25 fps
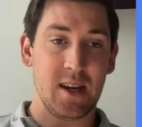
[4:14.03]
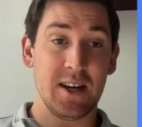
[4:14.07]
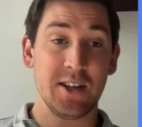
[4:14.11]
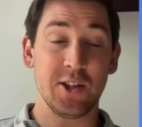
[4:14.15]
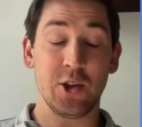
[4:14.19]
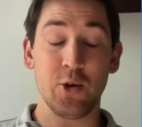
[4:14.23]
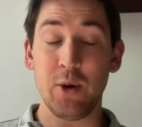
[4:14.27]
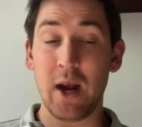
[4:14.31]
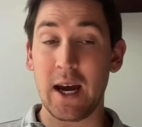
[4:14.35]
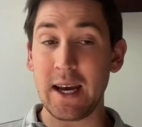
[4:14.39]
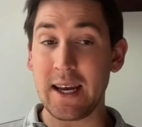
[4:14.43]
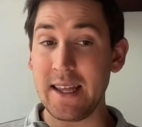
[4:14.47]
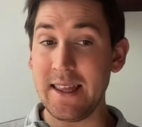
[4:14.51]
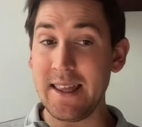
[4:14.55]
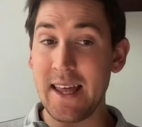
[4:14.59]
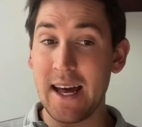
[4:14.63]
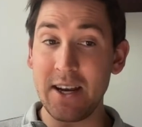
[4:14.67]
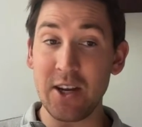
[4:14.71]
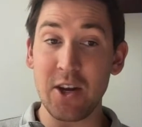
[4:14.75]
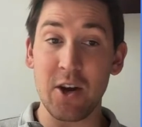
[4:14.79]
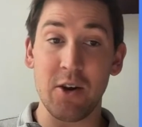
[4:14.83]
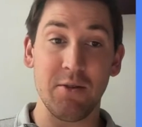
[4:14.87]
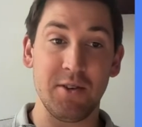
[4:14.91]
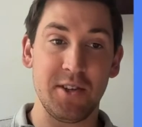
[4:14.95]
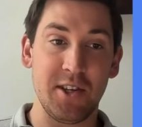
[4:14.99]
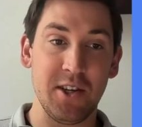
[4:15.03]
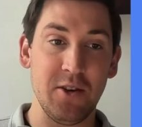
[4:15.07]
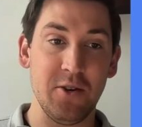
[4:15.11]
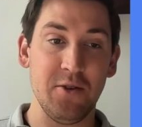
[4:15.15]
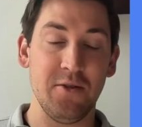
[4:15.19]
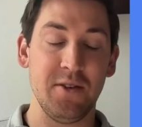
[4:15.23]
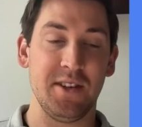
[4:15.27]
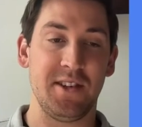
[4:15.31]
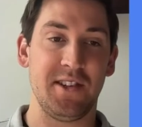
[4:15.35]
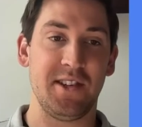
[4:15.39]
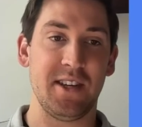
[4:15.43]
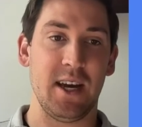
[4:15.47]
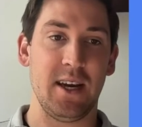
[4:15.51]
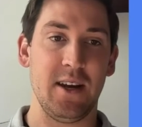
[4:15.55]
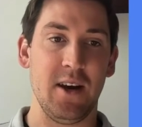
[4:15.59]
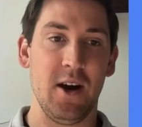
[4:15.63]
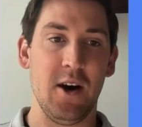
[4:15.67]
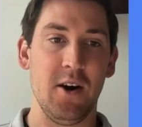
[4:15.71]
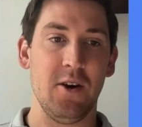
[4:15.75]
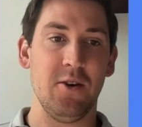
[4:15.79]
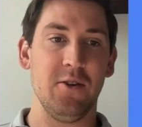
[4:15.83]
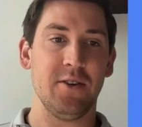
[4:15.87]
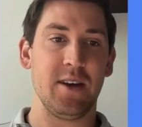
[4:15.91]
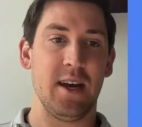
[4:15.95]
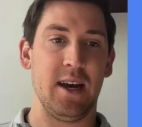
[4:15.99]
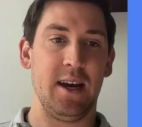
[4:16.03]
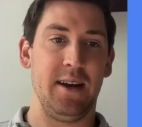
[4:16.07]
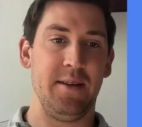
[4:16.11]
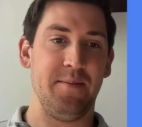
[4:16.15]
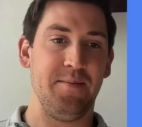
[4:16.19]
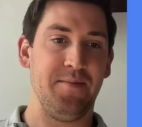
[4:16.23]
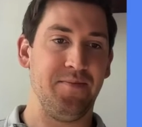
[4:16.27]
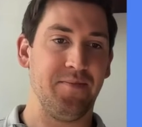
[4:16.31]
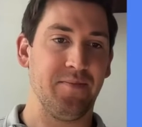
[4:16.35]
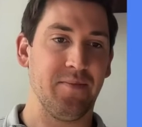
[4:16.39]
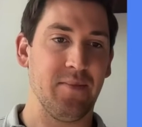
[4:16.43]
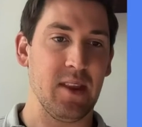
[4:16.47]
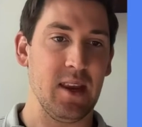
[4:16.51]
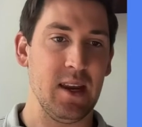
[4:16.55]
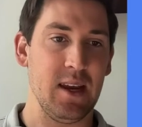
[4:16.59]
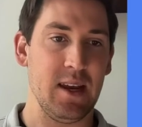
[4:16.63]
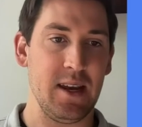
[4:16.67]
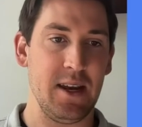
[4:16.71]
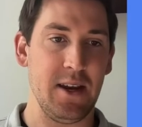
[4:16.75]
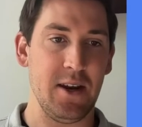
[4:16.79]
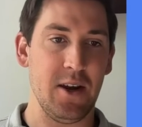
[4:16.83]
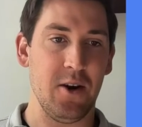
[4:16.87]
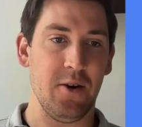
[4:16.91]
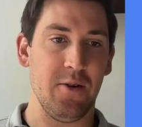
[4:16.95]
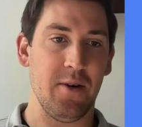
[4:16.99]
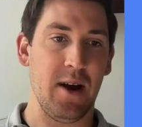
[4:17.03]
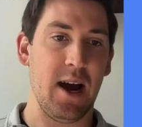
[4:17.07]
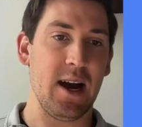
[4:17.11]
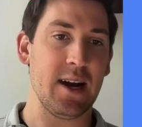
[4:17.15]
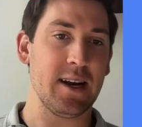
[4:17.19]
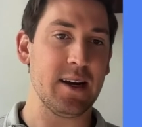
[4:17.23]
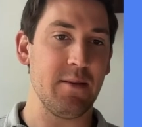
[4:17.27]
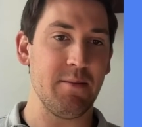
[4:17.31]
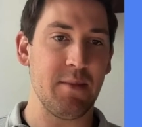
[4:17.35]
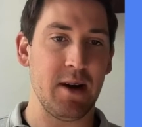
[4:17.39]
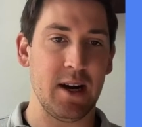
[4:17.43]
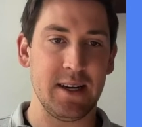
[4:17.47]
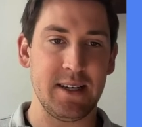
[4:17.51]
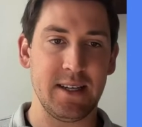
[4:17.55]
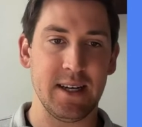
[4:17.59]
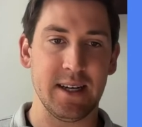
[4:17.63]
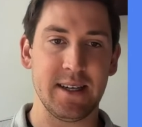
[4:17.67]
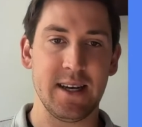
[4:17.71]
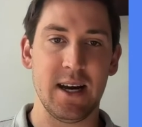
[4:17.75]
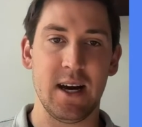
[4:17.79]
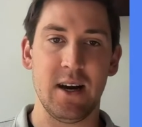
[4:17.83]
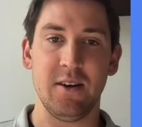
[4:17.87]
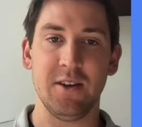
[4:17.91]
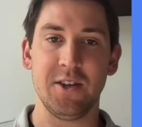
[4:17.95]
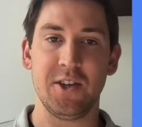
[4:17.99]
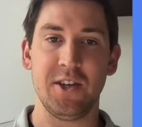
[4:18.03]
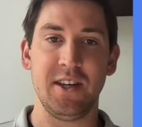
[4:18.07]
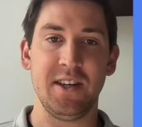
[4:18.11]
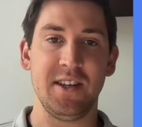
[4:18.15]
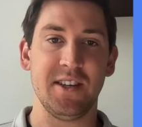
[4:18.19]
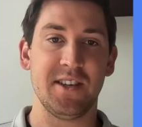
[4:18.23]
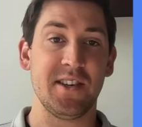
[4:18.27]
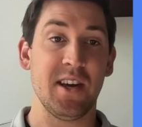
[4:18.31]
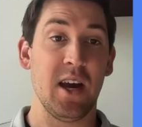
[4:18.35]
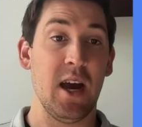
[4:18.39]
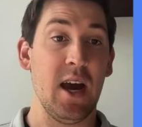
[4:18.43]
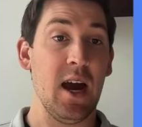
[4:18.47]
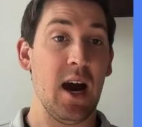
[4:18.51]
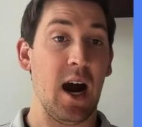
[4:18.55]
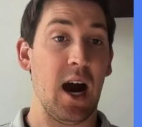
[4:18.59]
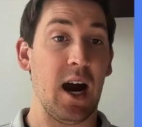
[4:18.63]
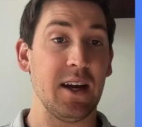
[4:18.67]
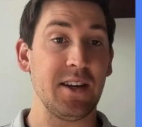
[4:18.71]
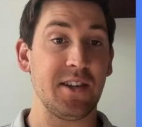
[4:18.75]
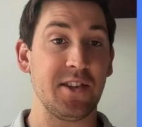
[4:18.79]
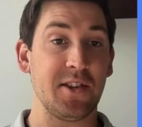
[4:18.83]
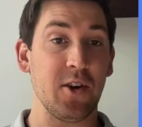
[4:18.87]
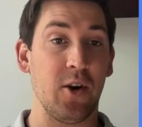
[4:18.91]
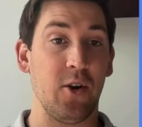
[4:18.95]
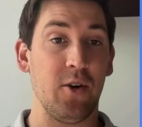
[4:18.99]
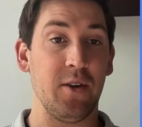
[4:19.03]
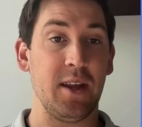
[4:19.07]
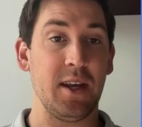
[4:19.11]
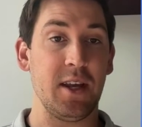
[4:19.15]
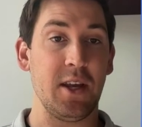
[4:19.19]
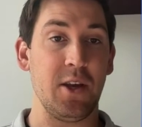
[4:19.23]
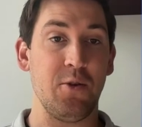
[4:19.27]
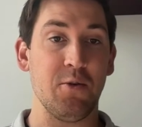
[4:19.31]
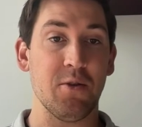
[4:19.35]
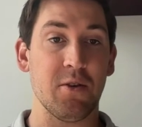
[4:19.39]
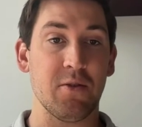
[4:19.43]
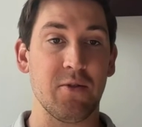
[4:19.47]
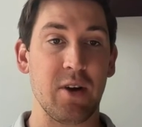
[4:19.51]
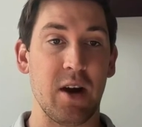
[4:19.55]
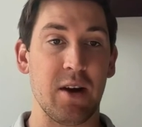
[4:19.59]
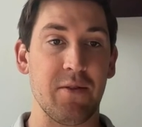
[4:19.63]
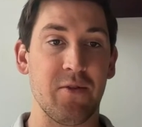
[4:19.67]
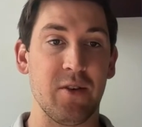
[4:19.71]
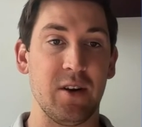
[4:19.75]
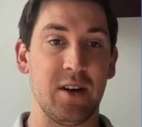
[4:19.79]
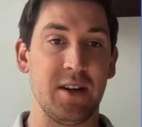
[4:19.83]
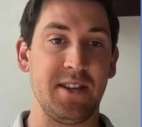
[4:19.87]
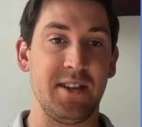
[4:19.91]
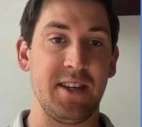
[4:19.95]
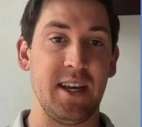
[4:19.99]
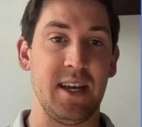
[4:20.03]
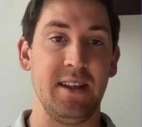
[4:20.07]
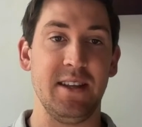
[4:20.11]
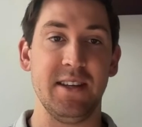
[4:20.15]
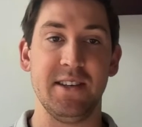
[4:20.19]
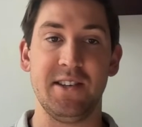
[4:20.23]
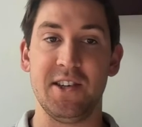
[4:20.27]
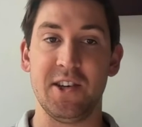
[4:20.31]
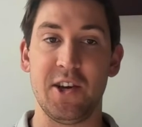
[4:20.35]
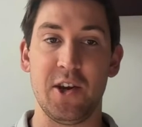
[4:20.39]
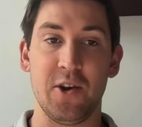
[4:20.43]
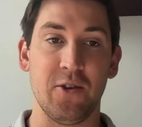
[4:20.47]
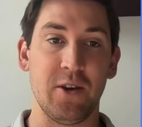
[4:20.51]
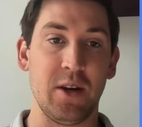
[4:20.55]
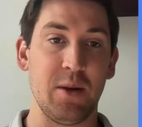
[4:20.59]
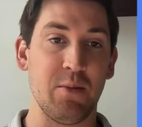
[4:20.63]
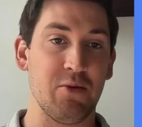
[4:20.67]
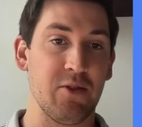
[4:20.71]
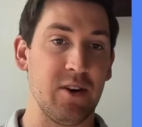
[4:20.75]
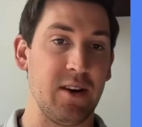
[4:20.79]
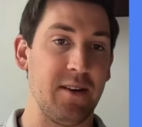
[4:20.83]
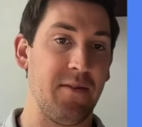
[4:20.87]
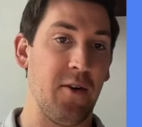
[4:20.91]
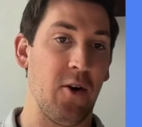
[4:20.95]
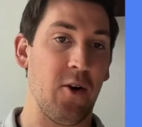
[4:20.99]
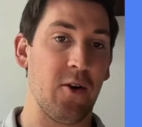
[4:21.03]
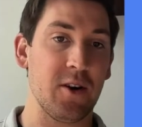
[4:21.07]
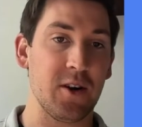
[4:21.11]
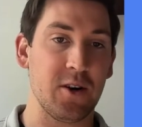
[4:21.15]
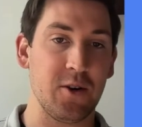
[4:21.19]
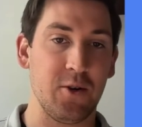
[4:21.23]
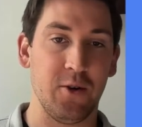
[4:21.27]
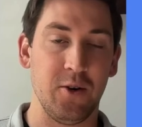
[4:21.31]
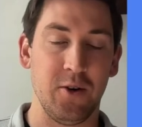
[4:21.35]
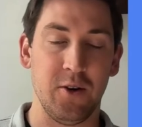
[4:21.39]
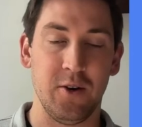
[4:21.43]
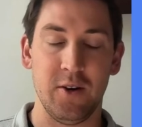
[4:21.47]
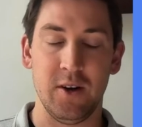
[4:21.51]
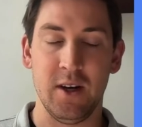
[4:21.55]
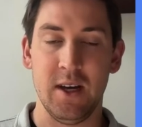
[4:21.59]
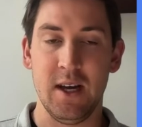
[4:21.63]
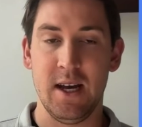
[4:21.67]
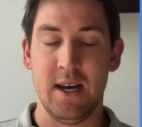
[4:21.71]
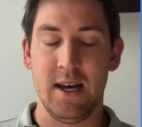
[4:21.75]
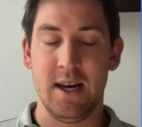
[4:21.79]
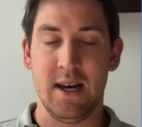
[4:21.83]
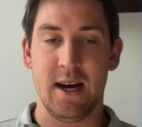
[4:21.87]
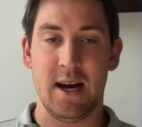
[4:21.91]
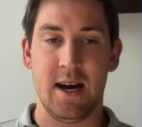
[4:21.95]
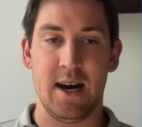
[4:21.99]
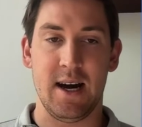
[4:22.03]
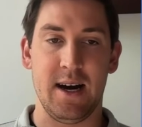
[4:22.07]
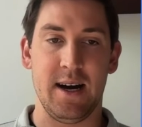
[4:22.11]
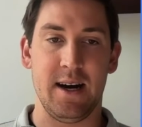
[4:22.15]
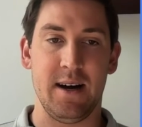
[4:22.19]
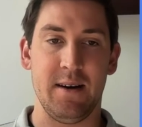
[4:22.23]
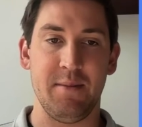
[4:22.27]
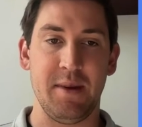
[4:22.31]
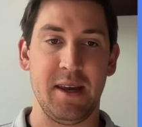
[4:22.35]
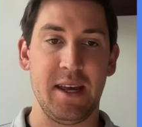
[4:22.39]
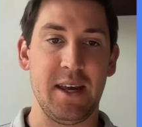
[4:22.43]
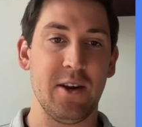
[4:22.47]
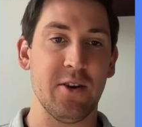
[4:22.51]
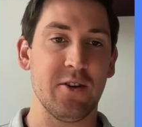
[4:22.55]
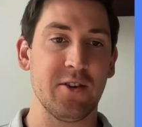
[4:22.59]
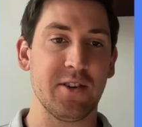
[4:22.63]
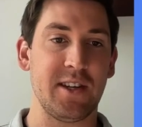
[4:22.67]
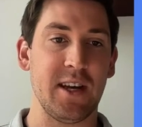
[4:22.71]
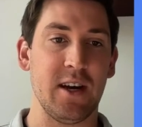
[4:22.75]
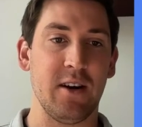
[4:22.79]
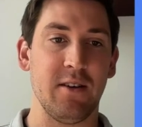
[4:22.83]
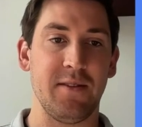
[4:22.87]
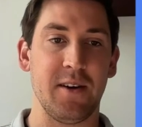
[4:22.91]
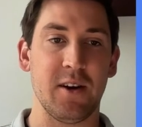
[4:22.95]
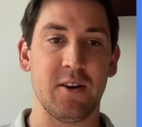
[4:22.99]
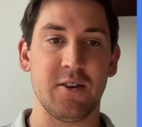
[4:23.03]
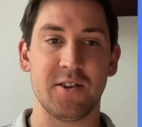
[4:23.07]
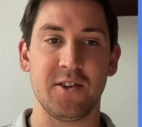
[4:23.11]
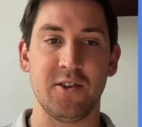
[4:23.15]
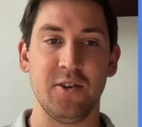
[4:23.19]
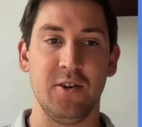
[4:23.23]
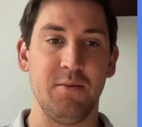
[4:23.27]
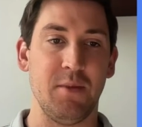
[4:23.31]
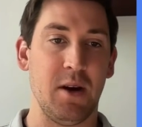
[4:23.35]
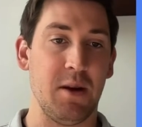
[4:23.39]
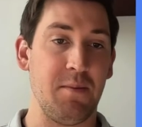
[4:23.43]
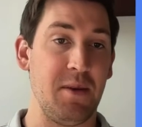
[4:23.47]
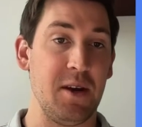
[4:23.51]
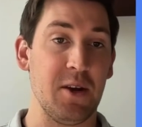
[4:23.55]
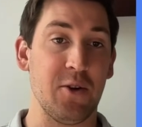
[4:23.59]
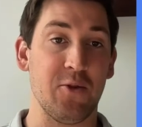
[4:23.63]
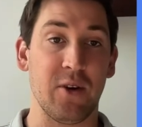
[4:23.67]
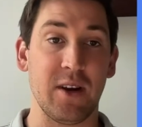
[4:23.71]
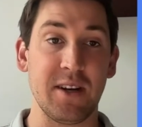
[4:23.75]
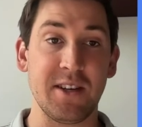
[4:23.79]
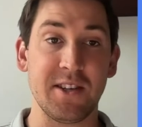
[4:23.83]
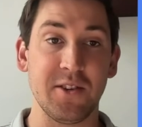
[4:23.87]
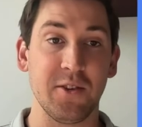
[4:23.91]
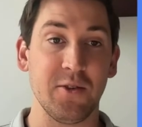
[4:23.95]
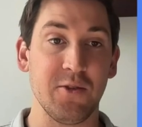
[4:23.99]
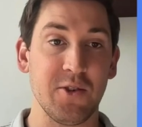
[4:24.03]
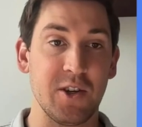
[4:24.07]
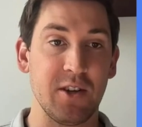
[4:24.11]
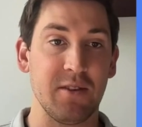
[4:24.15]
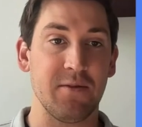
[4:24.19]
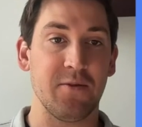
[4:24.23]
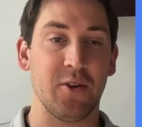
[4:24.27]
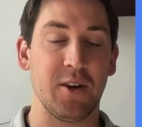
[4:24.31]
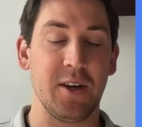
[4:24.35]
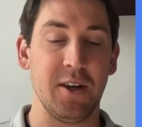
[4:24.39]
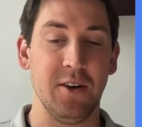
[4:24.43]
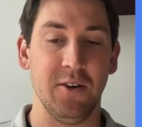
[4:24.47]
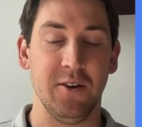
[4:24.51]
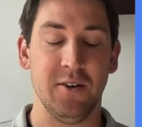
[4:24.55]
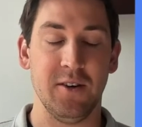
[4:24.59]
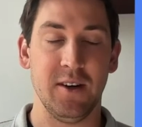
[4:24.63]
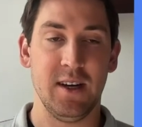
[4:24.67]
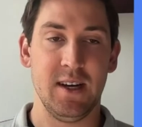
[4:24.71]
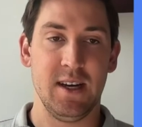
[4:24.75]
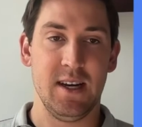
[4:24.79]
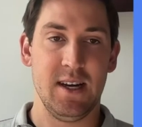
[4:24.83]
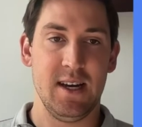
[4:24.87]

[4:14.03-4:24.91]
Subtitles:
So what I can then go do is say, oh, okay, you know, Akamai Technologies, I saw that you were referenced in this security brief article. Here's how Verisoul might be a great solution for you.